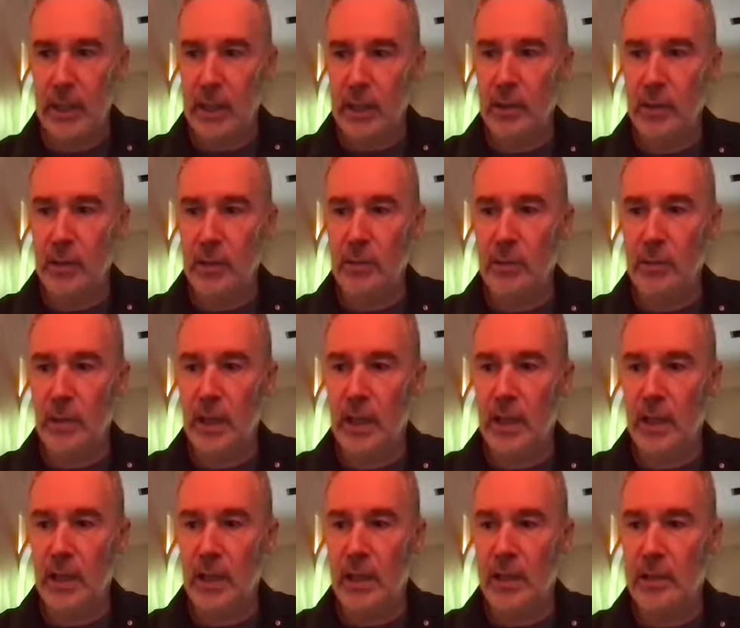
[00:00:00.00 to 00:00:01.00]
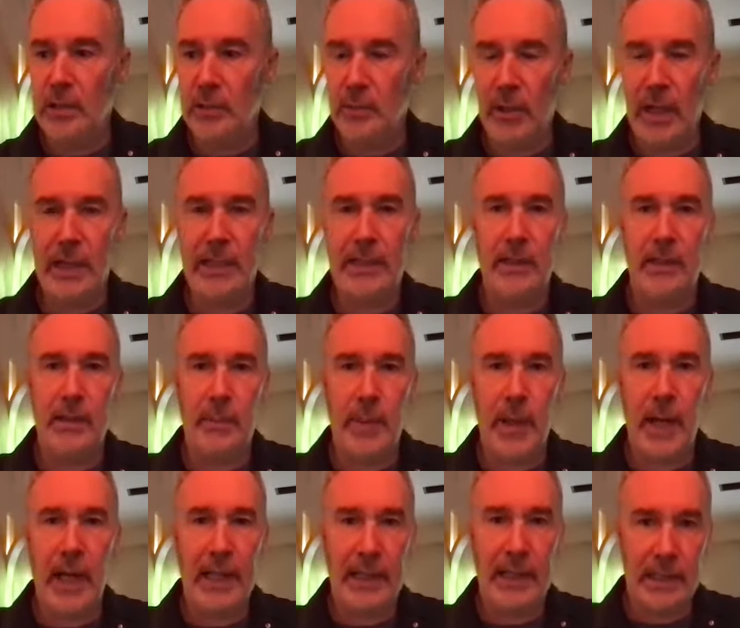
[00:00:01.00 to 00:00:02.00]
who directed the
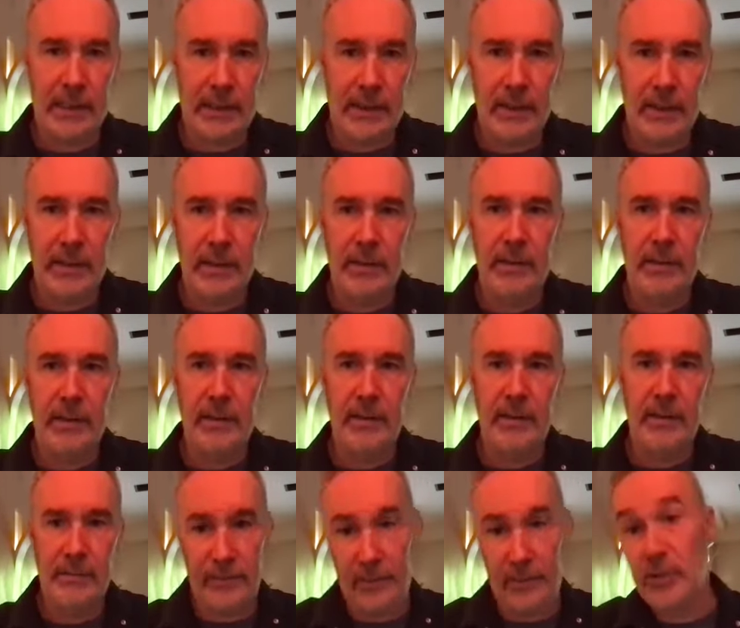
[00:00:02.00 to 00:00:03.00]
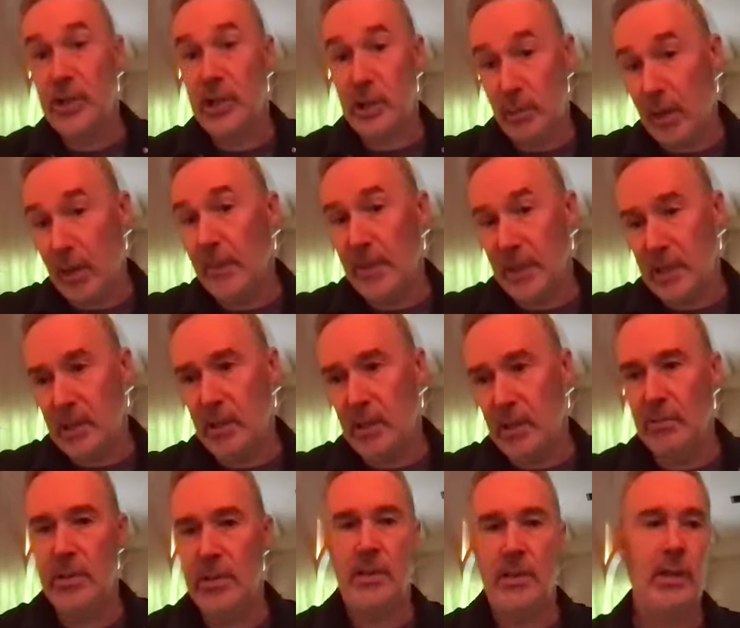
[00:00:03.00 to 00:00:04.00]
pilot, the first two
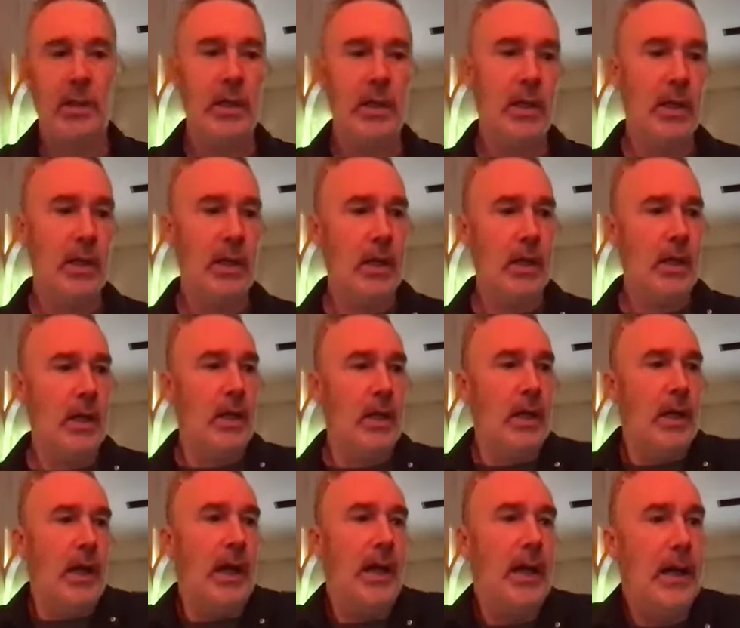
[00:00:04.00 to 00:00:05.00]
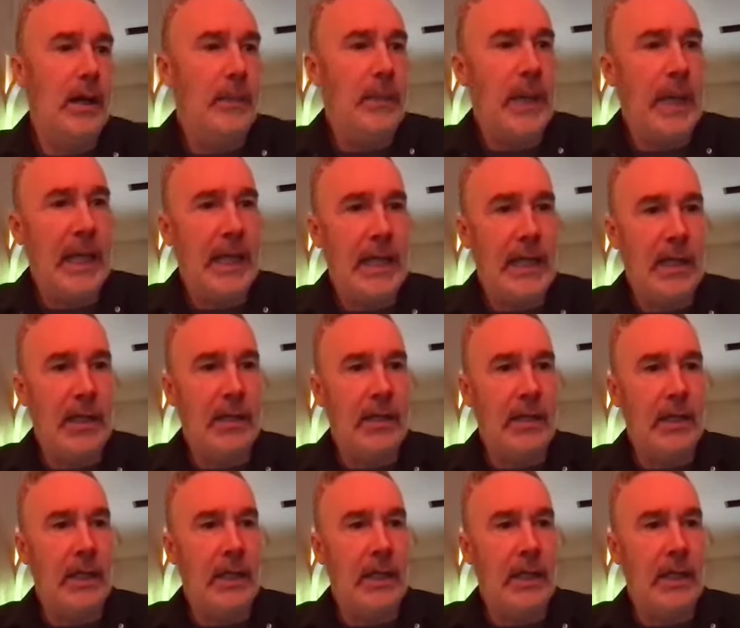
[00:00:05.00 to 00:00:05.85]
episodes, and